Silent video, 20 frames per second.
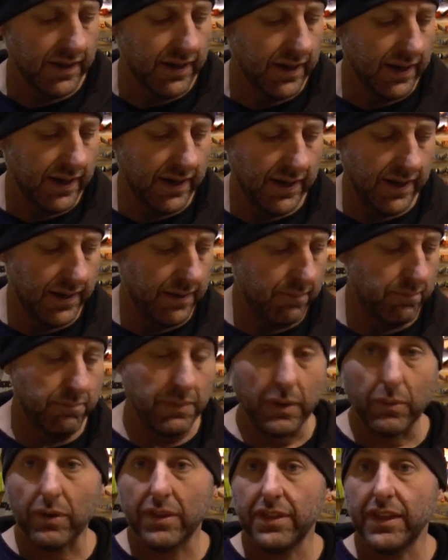
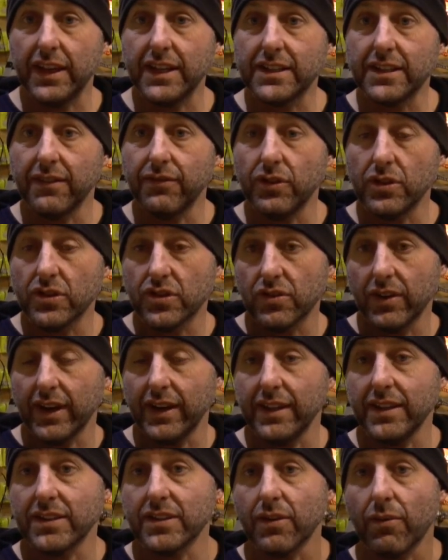But with this, if you're
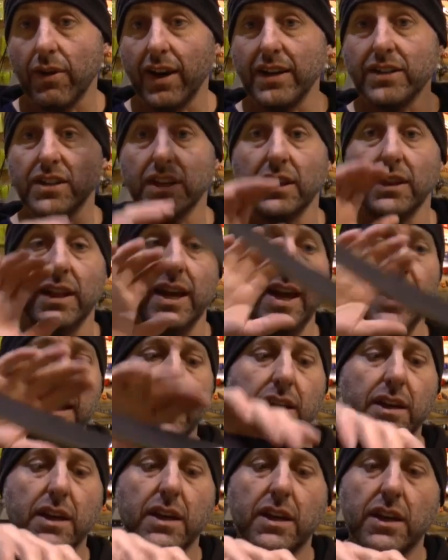stringing this around your
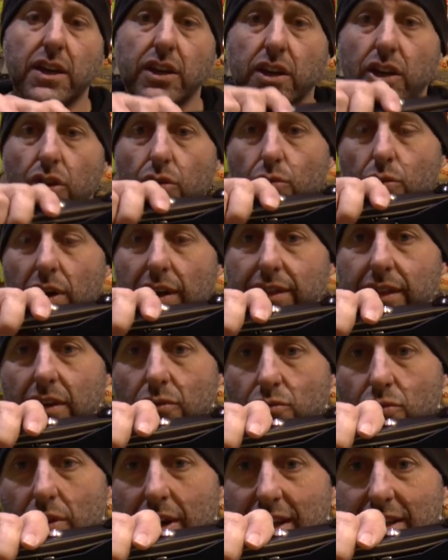leg, you run the
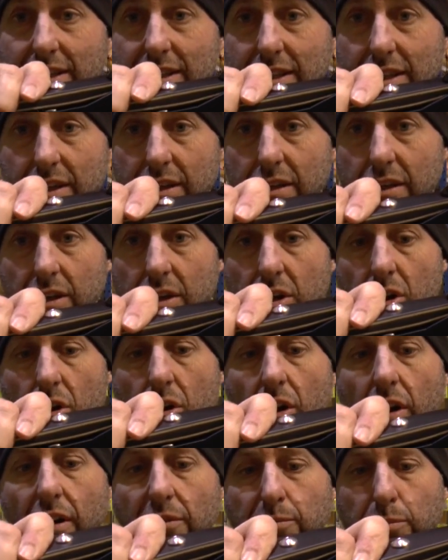risk
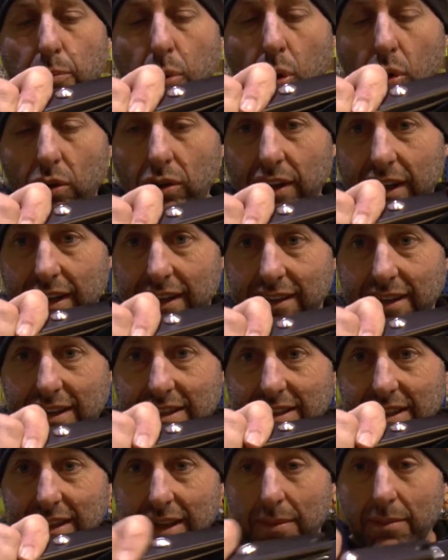of pulling
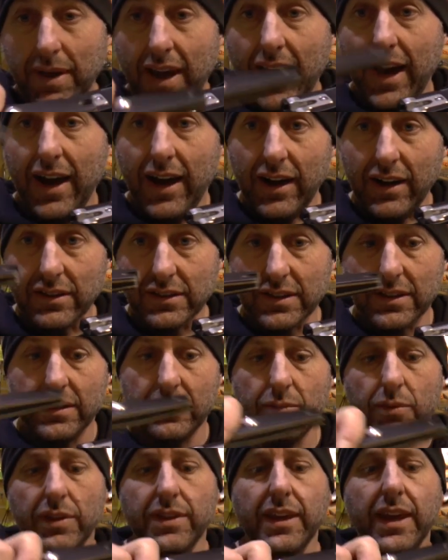this limb out
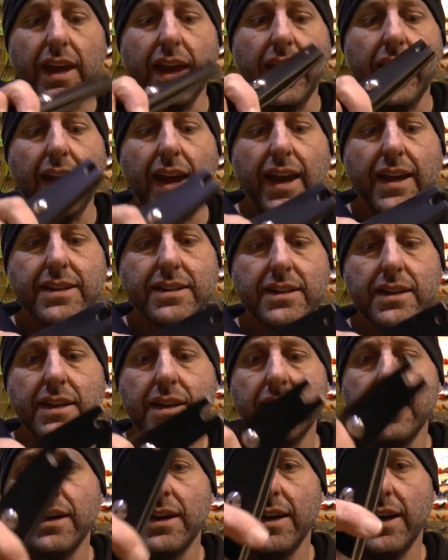with your hand
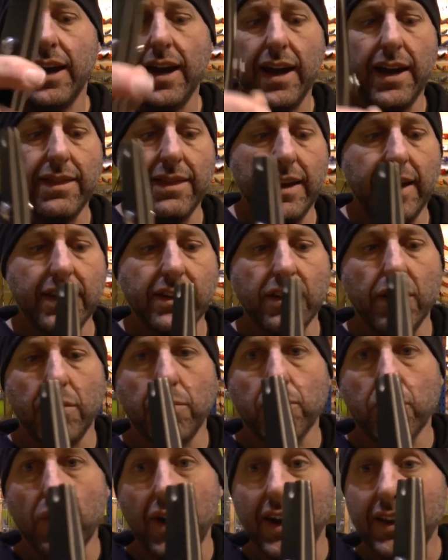and then you
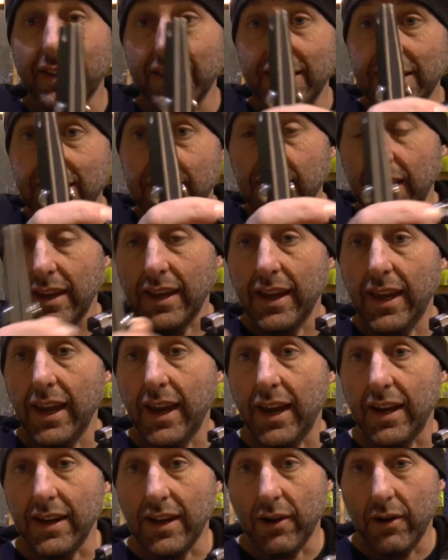break this thing
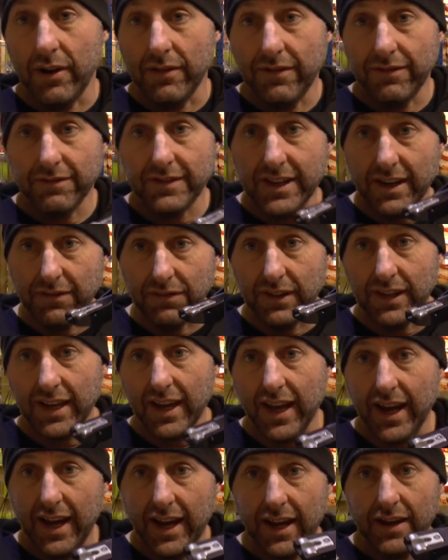here. Now, I've definitely
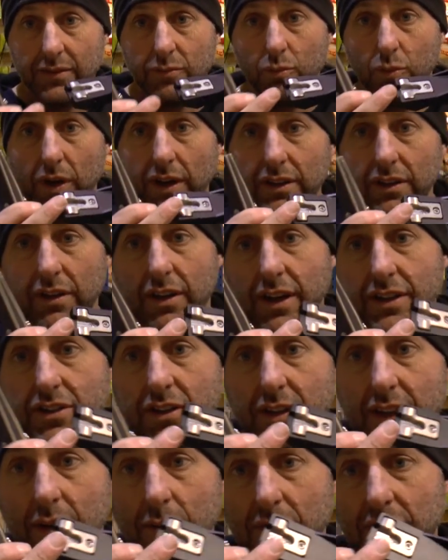had one guy
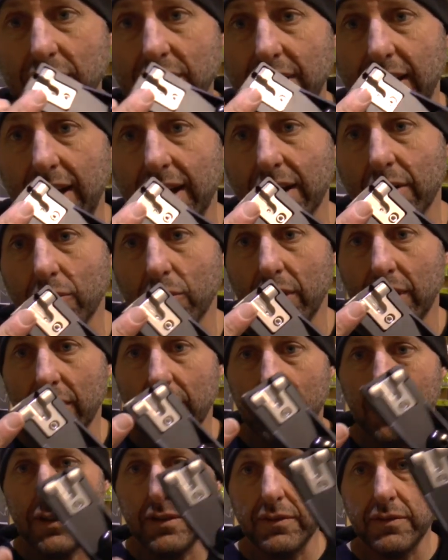do that with a target
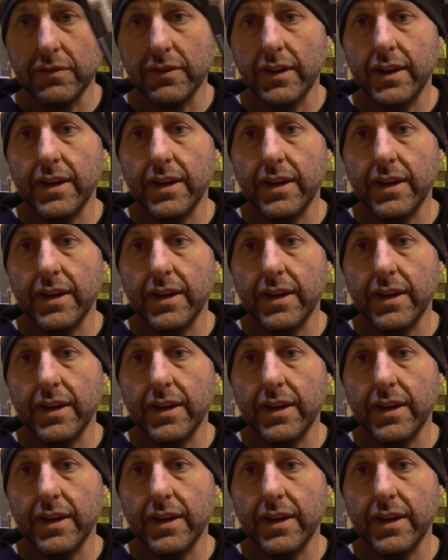recurve,